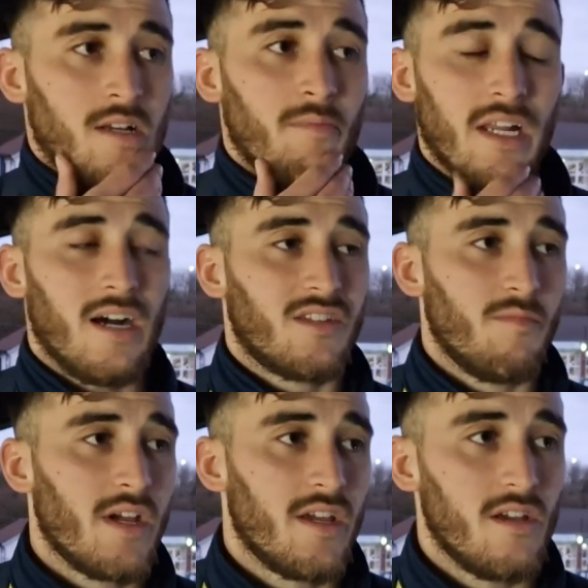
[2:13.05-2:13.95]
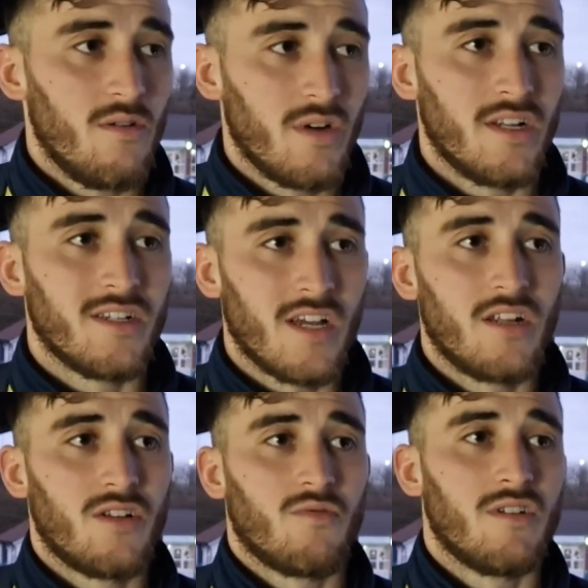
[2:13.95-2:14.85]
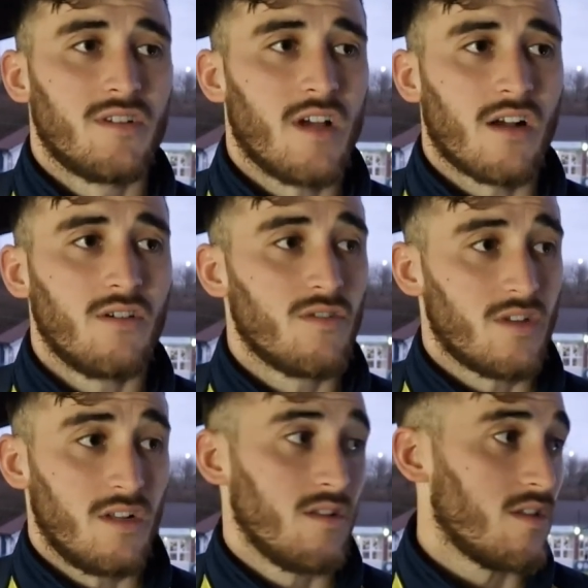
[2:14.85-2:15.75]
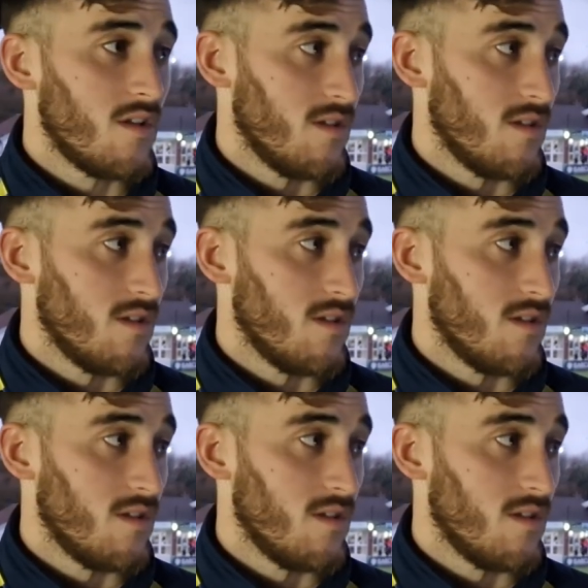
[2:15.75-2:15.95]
being hard to beat, winning the Zedders, winning the tackles, and